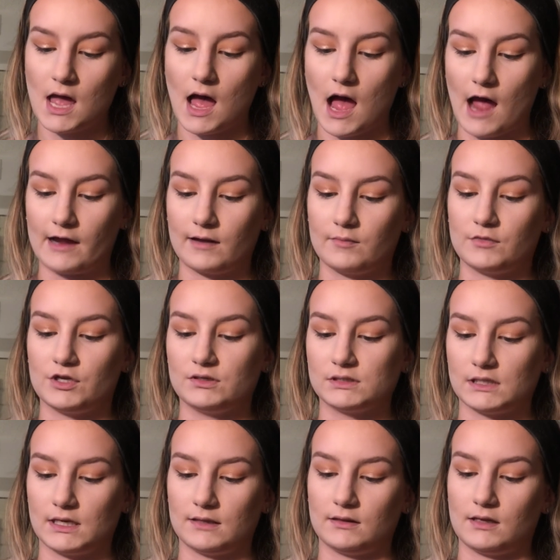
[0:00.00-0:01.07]
I am
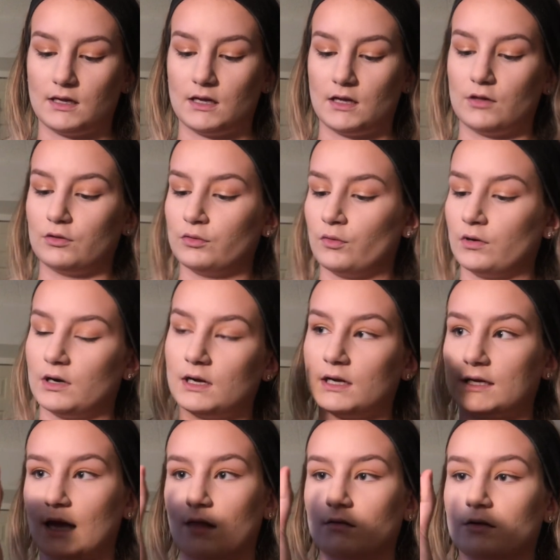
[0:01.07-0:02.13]
using the Laura
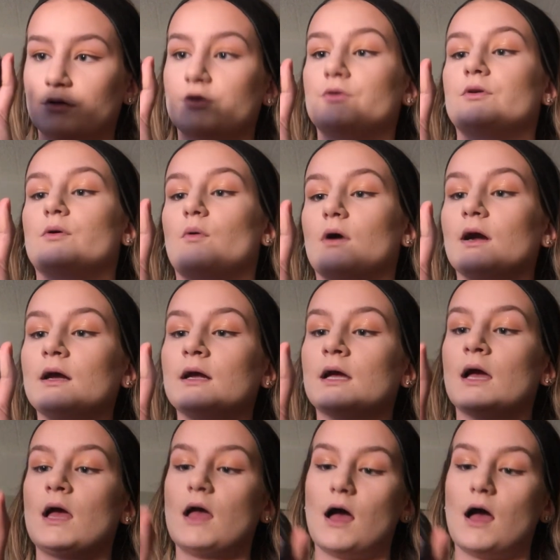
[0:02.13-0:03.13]
Geller New York.